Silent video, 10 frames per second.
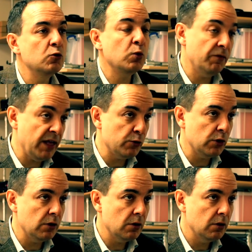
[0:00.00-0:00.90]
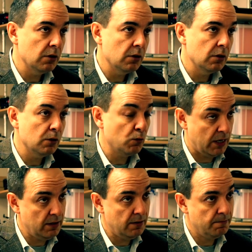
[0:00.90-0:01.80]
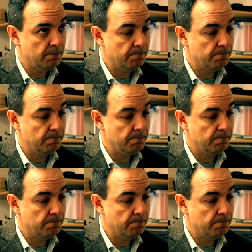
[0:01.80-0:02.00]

$12,000, right?